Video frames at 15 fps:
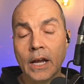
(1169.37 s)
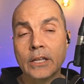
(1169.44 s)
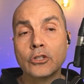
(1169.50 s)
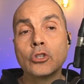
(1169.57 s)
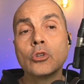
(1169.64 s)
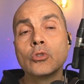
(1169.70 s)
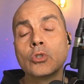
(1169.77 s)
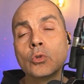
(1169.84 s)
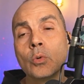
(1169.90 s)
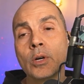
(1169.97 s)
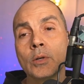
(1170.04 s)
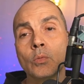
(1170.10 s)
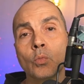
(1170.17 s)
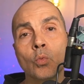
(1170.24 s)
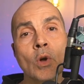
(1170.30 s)
And do you do
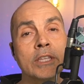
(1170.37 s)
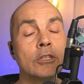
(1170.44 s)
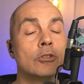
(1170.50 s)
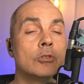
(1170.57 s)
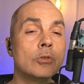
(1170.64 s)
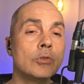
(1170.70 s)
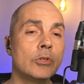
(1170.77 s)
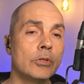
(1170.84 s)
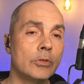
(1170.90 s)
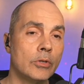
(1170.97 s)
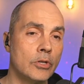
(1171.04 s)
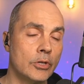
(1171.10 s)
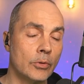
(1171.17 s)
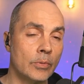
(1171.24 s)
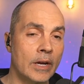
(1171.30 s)
it when you do
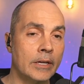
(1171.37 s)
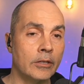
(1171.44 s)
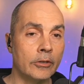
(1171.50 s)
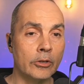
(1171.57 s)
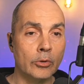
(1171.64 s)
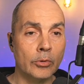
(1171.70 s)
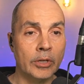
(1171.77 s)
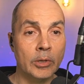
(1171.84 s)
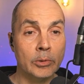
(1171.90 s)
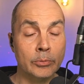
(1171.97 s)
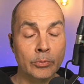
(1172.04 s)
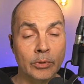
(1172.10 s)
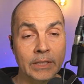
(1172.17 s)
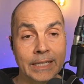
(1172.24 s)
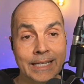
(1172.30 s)
your regular curl
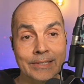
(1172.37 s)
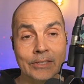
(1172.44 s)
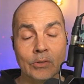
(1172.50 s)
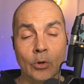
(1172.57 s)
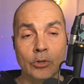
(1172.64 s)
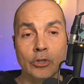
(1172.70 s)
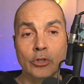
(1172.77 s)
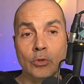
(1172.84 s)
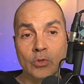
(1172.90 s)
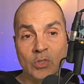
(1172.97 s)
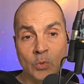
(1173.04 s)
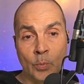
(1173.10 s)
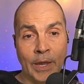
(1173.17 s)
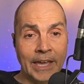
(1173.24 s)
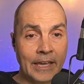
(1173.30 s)
release, or do you
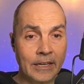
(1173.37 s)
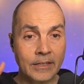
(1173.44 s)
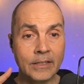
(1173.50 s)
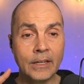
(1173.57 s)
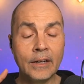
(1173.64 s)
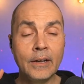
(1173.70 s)
swing it?